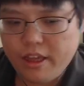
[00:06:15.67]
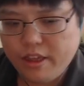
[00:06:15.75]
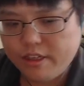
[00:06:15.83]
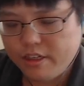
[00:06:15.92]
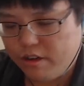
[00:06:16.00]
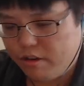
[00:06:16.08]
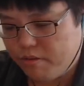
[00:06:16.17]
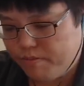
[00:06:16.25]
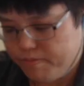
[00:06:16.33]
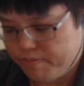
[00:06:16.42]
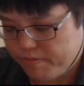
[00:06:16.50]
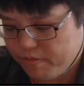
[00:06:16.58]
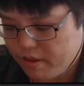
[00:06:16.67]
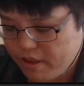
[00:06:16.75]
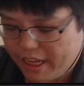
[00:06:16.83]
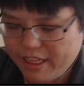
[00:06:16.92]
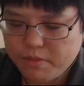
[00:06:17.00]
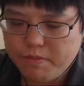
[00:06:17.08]
So
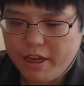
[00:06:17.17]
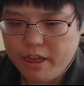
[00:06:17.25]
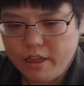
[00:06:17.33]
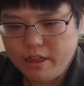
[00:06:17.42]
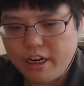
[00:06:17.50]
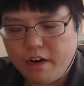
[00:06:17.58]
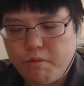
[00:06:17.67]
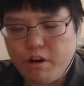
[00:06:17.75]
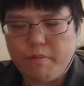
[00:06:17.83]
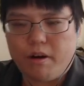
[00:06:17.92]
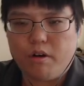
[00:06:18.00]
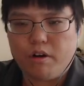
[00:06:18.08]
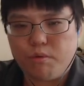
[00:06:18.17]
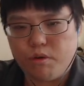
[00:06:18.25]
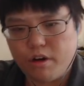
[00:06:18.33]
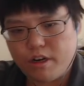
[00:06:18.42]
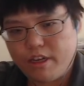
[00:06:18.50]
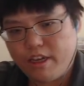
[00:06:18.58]
that's my entire point about hard
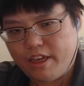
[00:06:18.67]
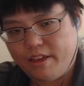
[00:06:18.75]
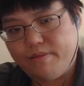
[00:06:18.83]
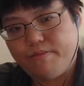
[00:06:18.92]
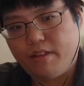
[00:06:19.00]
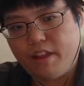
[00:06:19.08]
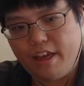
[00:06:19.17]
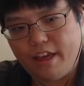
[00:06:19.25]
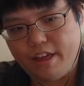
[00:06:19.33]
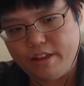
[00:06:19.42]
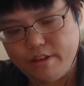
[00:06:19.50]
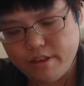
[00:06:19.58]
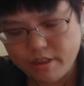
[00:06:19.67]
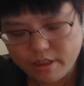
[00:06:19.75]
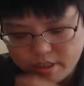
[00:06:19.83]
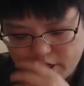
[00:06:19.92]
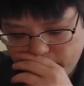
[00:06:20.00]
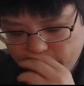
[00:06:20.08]
work and
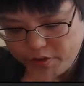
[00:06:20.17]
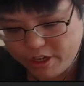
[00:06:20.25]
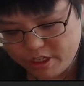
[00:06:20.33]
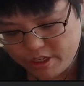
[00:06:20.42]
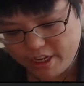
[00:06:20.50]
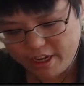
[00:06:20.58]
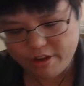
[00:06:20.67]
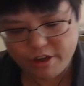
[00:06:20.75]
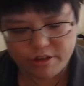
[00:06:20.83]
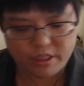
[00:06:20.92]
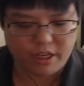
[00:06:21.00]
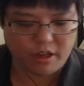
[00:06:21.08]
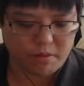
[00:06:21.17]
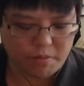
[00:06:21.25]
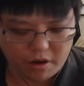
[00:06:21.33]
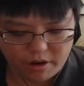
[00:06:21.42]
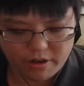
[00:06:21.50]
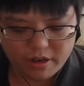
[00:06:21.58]
self-motivation. Now, here's the other
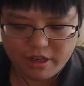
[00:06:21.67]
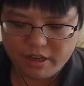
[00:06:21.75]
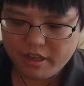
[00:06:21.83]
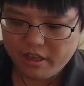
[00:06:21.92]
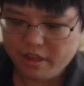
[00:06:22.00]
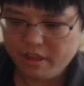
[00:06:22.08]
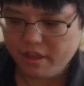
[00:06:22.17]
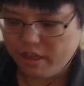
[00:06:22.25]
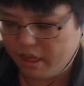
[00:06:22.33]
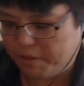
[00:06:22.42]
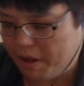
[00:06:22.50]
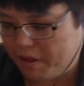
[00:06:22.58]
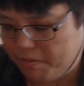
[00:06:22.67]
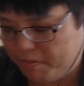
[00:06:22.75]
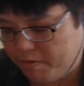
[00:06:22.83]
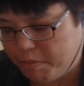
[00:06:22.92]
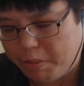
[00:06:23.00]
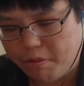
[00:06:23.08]
part
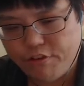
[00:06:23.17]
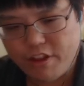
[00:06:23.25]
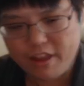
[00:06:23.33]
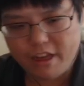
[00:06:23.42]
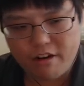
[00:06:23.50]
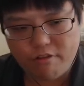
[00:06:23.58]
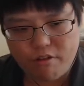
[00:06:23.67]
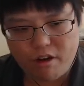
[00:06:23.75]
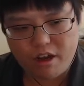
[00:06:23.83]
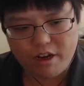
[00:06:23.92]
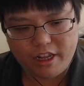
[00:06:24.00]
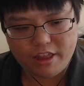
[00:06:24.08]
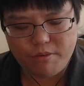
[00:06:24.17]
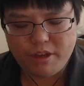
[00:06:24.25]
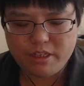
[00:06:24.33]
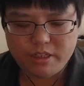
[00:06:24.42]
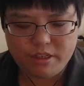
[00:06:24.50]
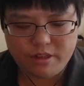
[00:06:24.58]
about people feeling like a fraud. And the
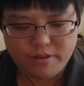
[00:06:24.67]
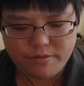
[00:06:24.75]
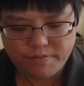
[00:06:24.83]
reason